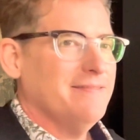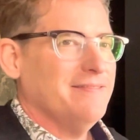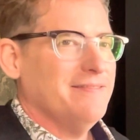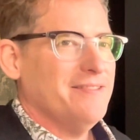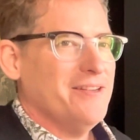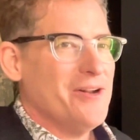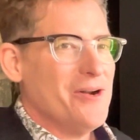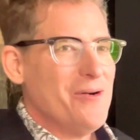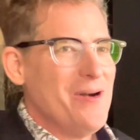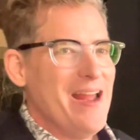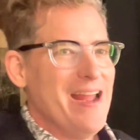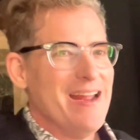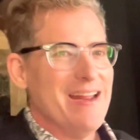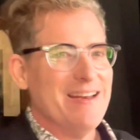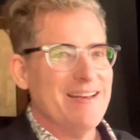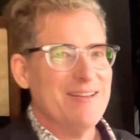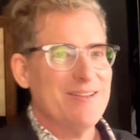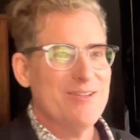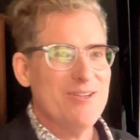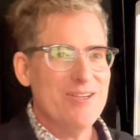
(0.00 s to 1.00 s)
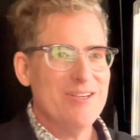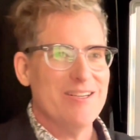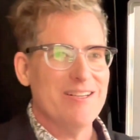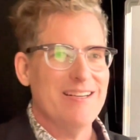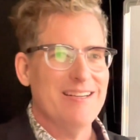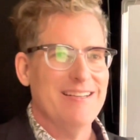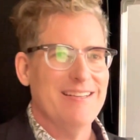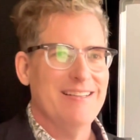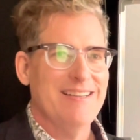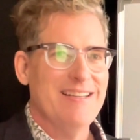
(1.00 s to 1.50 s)
All right,
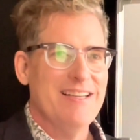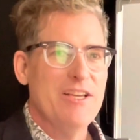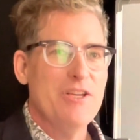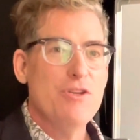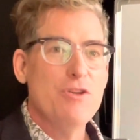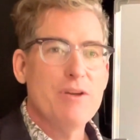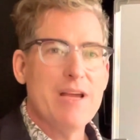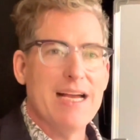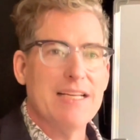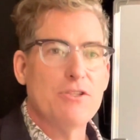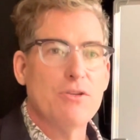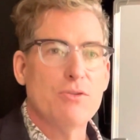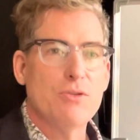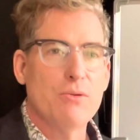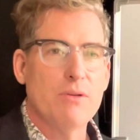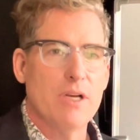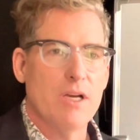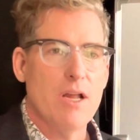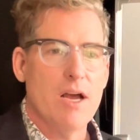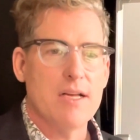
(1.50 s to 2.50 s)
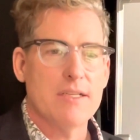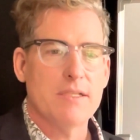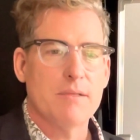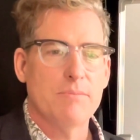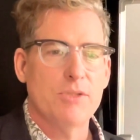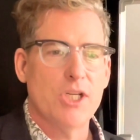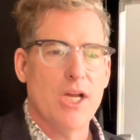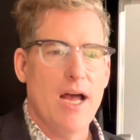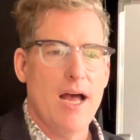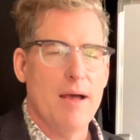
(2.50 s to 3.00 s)
good. You guys are doing an
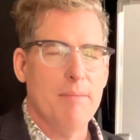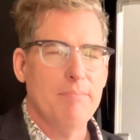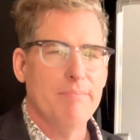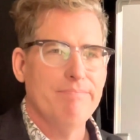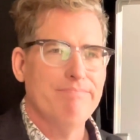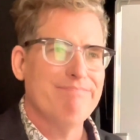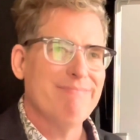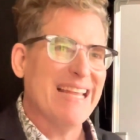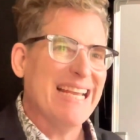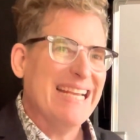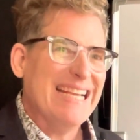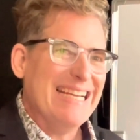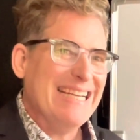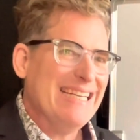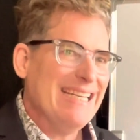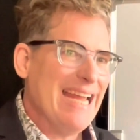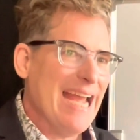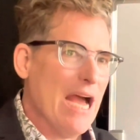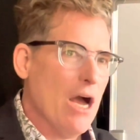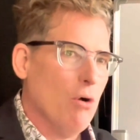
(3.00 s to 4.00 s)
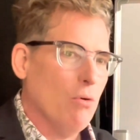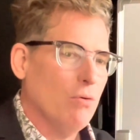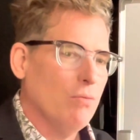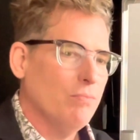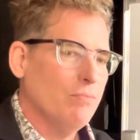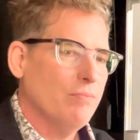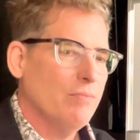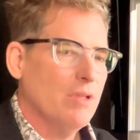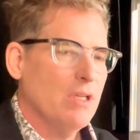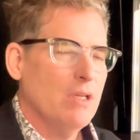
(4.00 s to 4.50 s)
awesome job. Now,
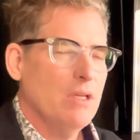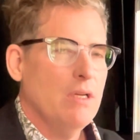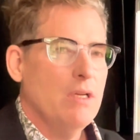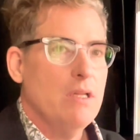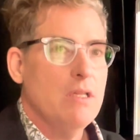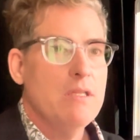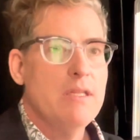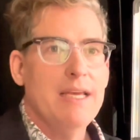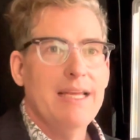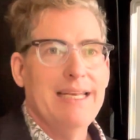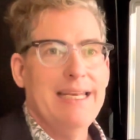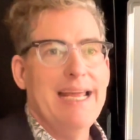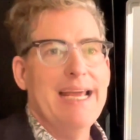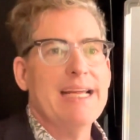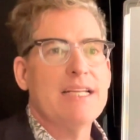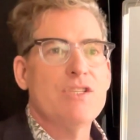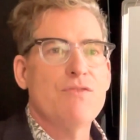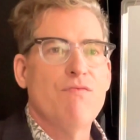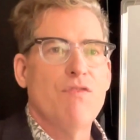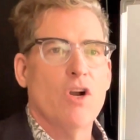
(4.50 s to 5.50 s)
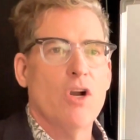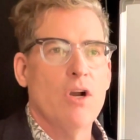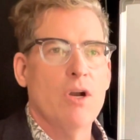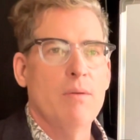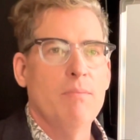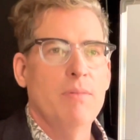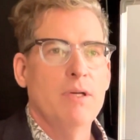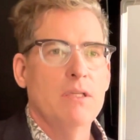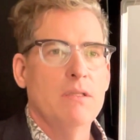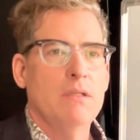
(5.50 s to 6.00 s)
the next
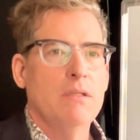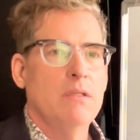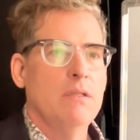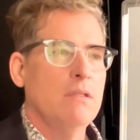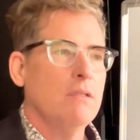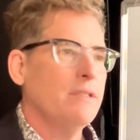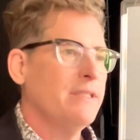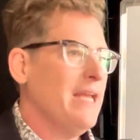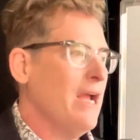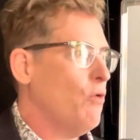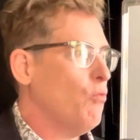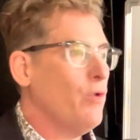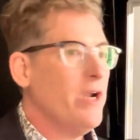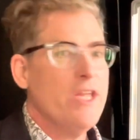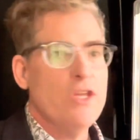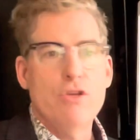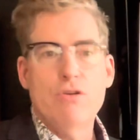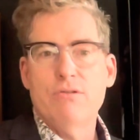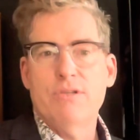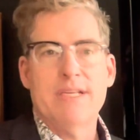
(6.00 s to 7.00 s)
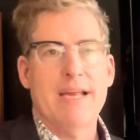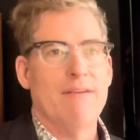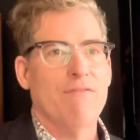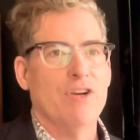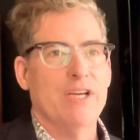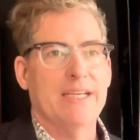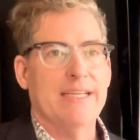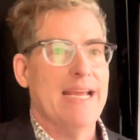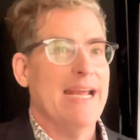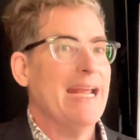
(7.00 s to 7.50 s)
verb that we use
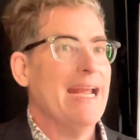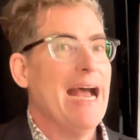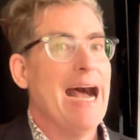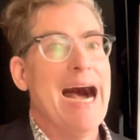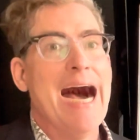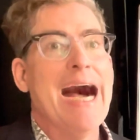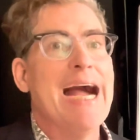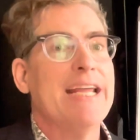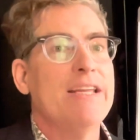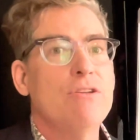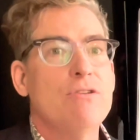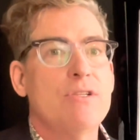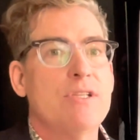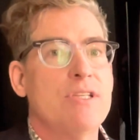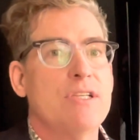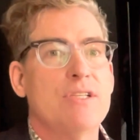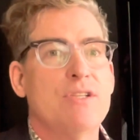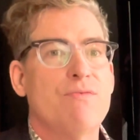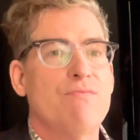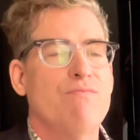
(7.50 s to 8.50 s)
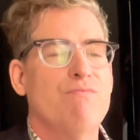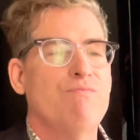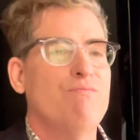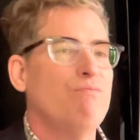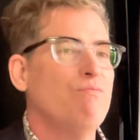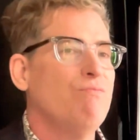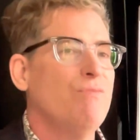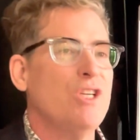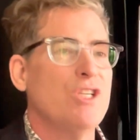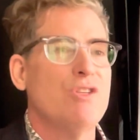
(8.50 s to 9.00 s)
every day, I use
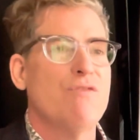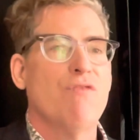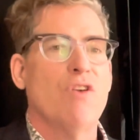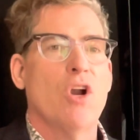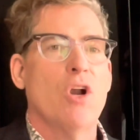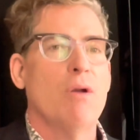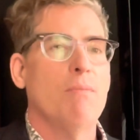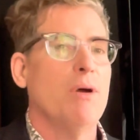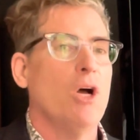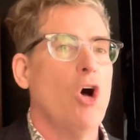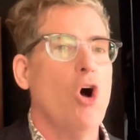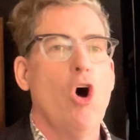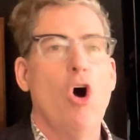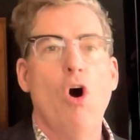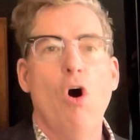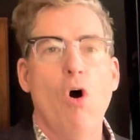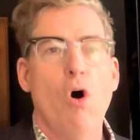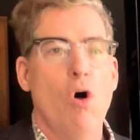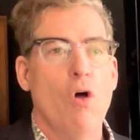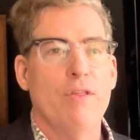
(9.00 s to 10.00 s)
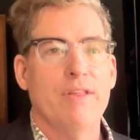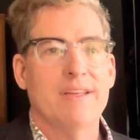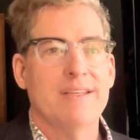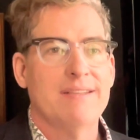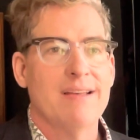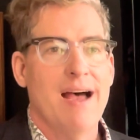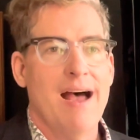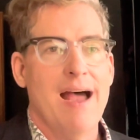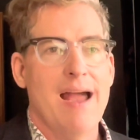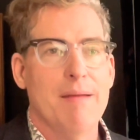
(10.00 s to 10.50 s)
this verb all the
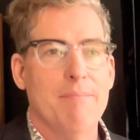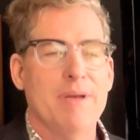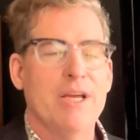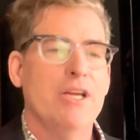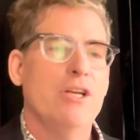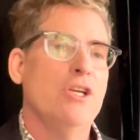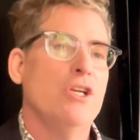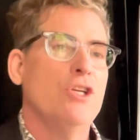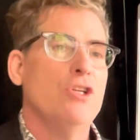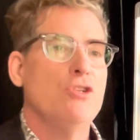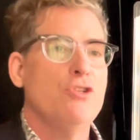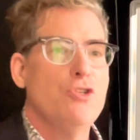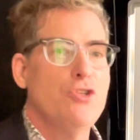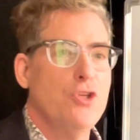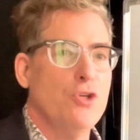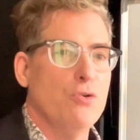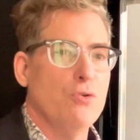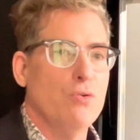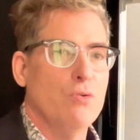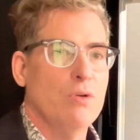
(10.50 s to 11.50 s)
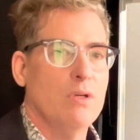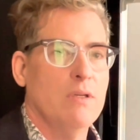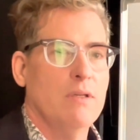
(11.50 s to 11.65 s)
time. Do.